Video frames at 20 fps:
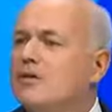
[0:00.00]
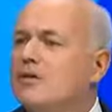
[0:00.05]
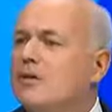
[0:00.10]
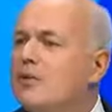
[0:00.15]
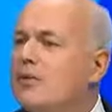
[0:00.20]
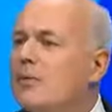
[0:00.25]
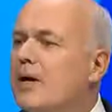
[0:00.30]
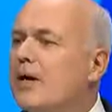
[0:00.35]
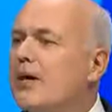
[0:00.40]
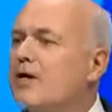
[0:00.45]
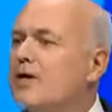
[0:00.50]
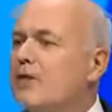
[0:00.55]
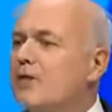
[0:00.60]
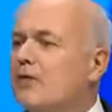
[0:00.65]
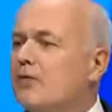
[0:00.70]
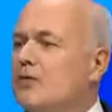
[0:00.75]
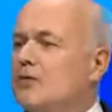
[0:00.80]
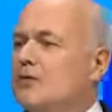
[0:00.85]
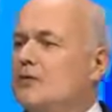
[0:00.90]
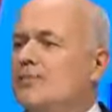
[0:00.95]
Too many
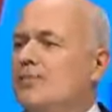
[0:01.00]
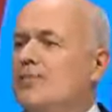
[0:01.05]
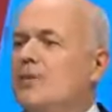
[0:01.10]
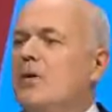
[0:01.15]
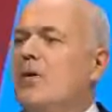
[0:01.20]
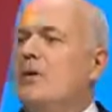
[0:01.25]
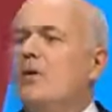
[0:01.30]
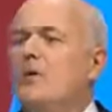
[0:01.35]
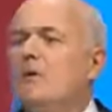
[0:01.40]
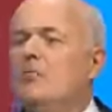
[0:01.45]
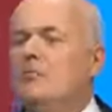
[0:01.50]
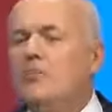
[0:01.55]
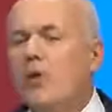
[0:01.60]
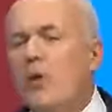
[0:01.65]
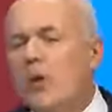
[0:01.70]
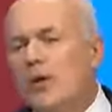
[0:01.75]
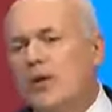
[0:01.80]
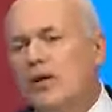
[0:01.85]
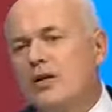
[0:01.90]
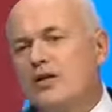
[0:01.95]
children
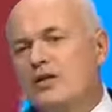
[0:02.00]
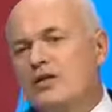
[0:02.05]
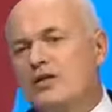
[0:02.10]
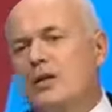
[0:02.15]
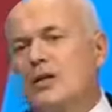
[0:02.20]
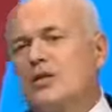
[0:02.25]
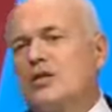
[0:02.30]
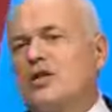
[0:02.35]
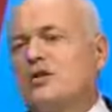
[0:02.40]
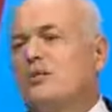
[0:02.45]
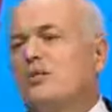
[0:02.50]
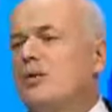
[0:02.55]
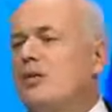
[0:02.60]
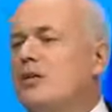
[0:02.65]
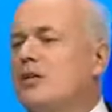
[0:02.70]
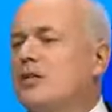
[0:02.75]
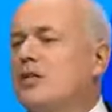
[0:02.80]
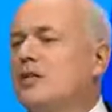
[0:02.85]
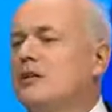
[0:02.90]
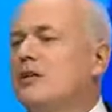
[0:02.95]
born into such
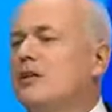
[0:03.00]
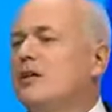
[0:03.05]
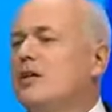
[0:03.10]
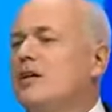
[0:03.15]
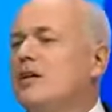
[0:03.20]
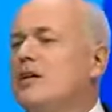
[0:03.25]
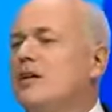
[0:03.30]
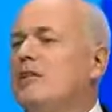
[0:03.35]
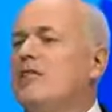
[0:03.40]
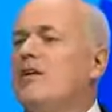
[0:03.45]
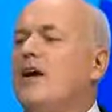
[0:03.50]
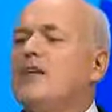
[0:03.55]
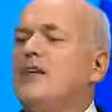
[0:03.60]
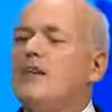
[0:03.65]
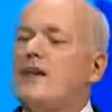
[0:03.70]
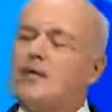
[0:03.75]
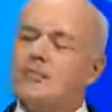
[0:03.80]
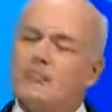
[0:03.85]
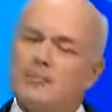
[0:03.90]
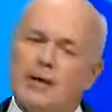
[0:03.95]
communities
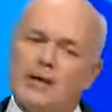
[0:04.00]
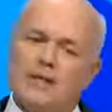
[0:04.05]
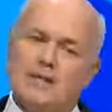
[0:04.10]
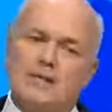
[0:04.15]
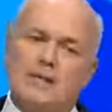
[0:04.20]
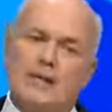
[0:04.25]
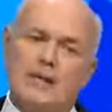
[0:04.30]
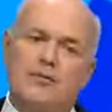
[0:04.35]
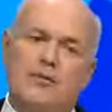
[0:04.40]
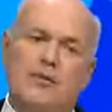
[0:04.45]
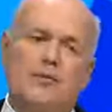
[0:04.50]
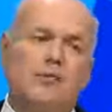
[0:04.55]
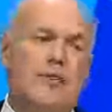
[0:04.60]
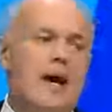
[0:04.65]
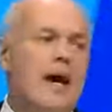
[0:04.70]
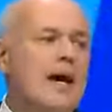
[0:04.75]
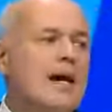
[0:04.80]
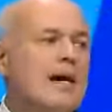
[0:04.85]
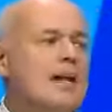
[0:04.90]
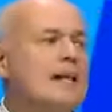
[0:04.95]
find that at best they
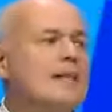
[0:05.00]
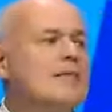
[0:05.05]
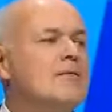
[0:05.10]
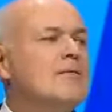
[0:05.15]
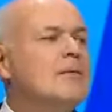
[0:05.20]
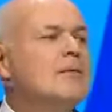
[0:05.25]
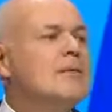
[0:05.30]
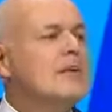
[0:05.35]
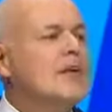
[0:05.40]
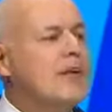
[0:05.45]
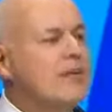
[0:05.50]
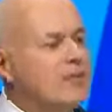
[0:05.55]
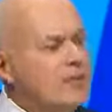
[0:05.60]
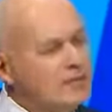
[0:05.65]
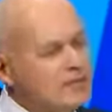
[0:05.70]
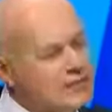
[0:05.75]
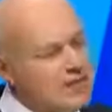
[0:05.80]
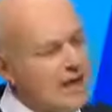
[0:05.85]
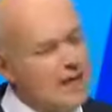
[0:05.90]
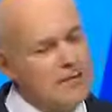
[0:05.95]
remain in
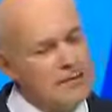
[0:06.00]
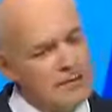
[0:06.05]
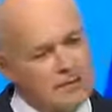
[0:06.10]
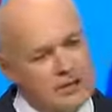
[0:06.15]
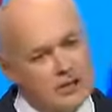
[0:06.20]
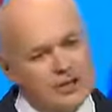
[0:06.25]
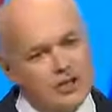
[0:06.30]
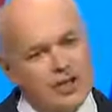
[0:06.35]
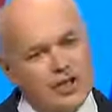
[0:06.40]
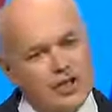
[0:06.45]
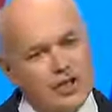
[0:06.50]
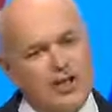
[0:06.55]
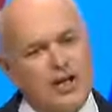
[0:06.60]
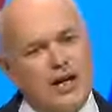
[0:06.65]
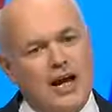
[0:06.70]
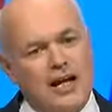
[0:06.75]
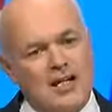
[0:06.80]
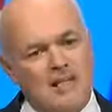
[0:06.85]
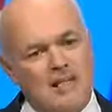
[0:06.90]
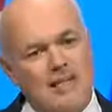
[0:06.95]
the same
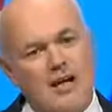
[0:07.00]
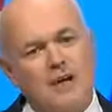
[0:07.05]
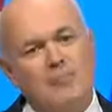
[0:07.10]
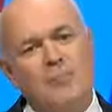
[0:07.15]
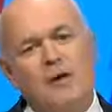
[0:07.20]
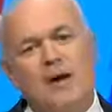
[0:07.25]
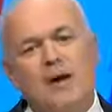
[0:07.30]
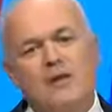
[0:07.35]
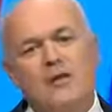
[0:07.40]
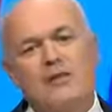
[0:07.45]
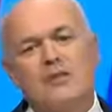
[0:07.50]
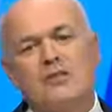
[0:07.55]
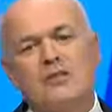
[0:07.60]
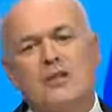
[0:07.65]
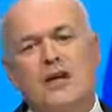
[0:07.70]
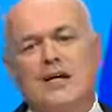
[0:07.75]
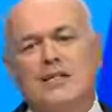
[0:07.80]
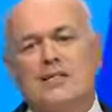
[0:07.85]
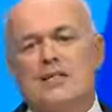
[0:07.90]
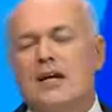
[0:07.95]
condition as their
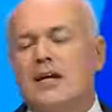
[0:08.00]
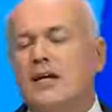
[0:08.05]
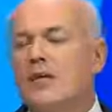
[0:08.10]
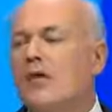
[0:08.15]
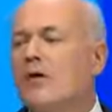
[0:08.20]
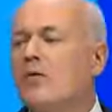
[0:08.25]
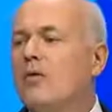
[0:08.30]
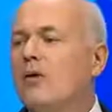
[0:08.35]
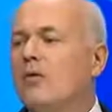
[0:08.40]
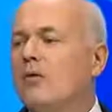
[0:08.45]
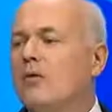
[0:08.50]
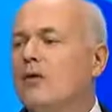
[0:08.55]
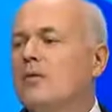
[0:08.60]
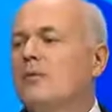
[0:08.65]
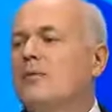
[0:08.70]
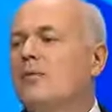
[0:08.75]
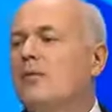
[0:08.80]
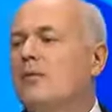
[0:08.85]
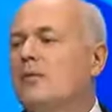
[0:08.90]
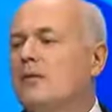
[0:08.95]
parents as they grow older.